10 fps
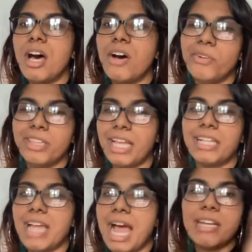with
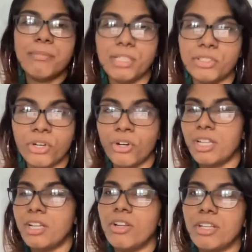like the Annabelle
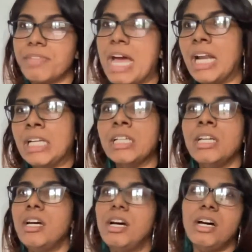doll and all of that
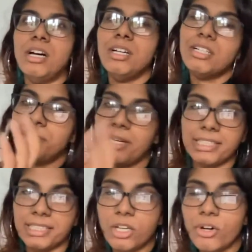
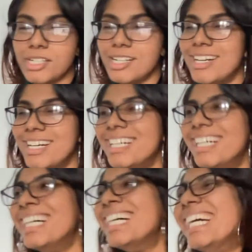American
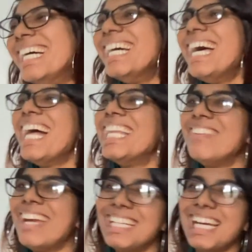horror.
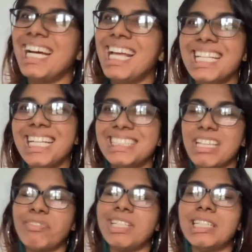Anyway, it is
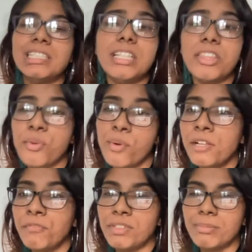definitely the
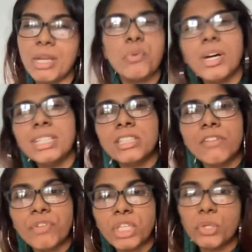thrill for me. What is
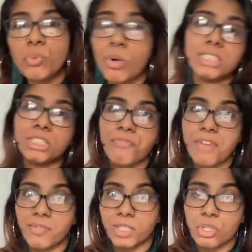it for you? What is your
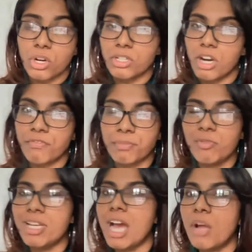favorite genre of
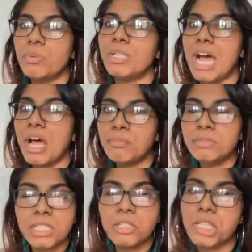movie? I would
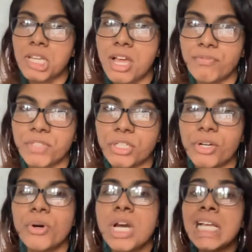absolutely love to
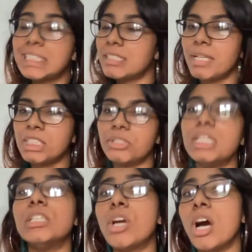know. So make
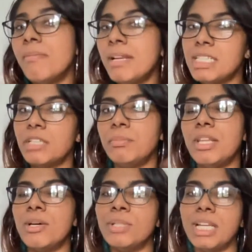sure that you comment down
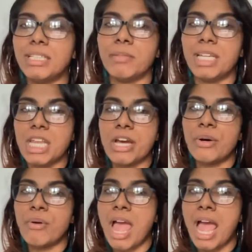below, let me
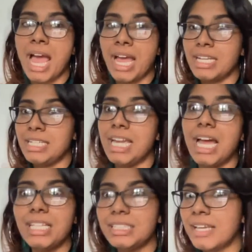know, and
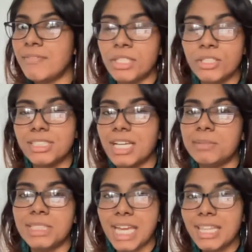yeah, let's have a good
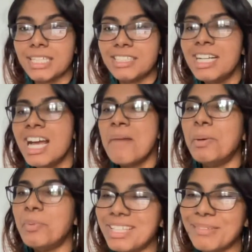time together.
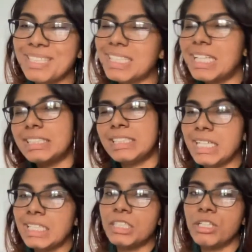But with that being said, let's
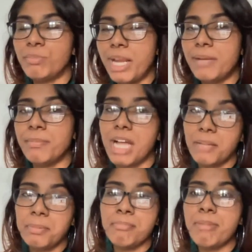take a little break, but
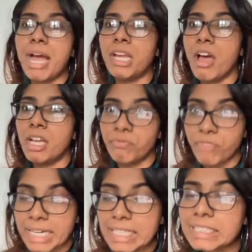I'll be back
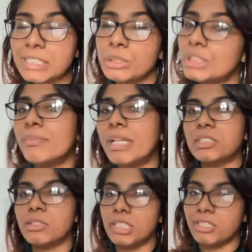very soon. So
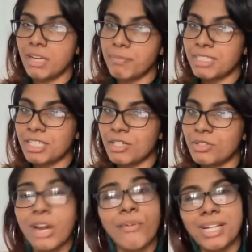make sure that you keep it
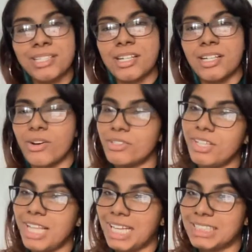tuned right here on Relax